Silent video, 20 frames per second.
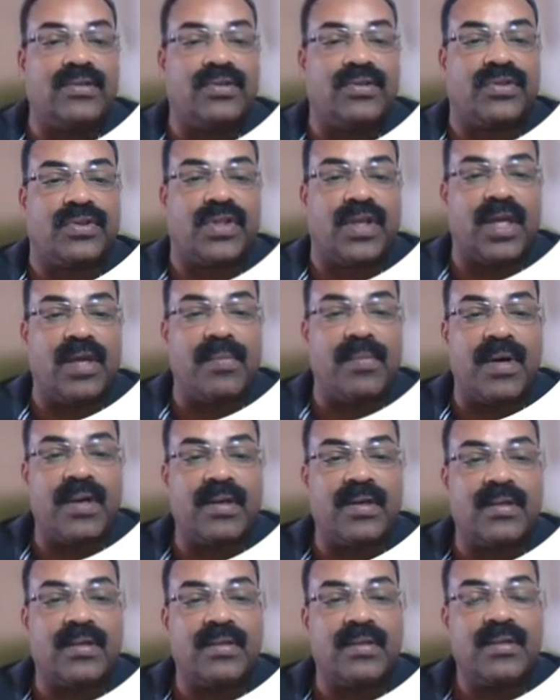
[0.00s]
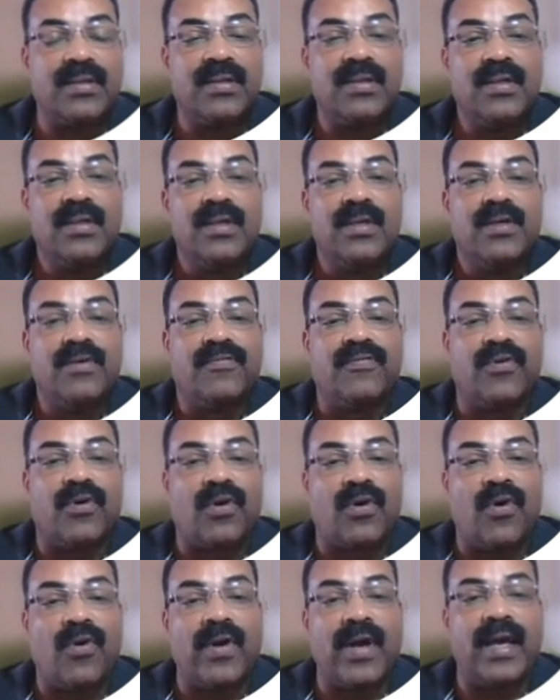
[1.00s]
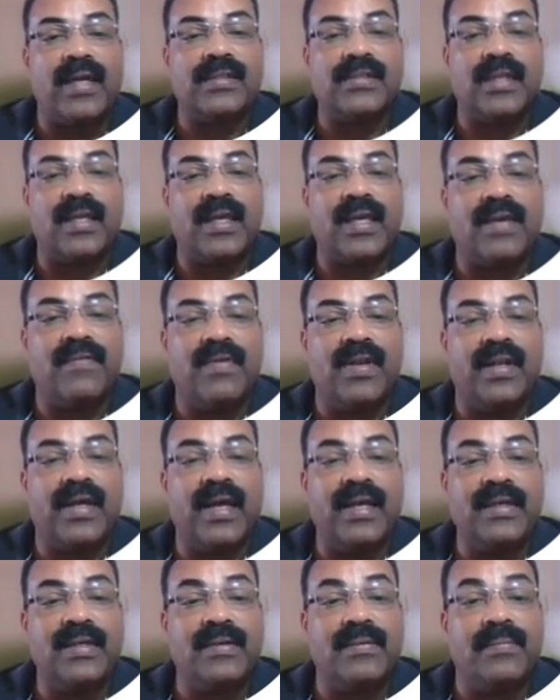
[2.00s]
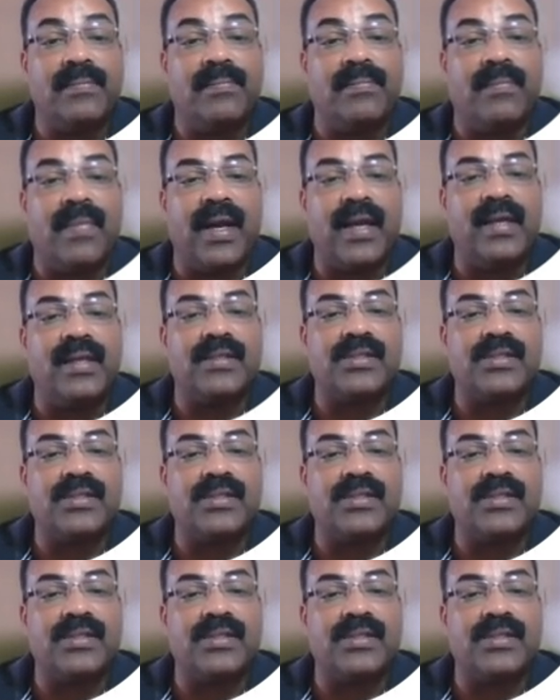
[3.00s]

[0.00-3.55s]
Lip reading: 3 marks. For wrong answer he will get minus 2